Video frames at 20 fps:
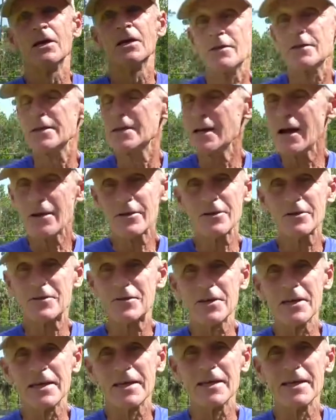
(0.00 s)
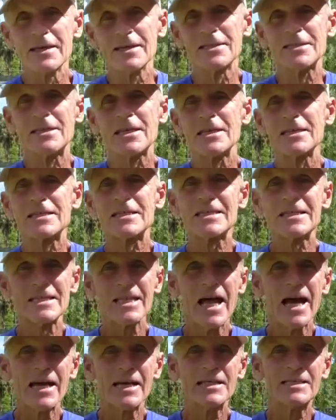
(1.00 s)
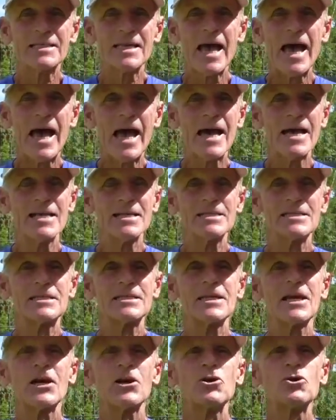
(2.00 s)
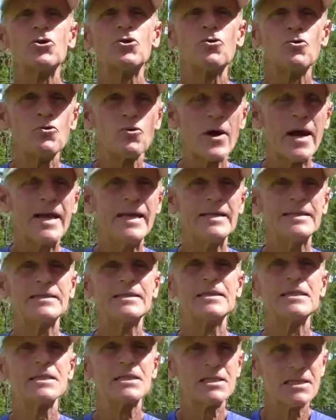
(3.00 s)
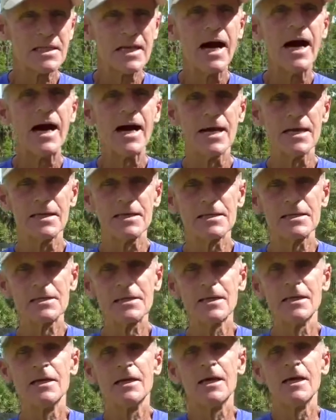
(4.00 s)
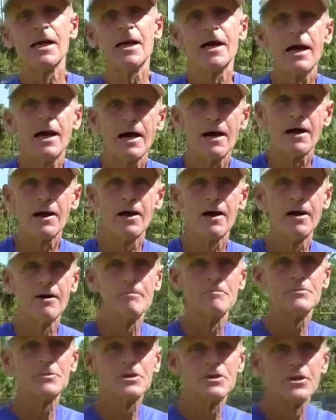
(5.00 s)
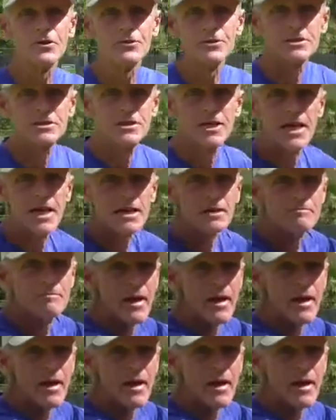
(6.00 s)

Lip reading: The other thing is slice has great disguise. You know, the take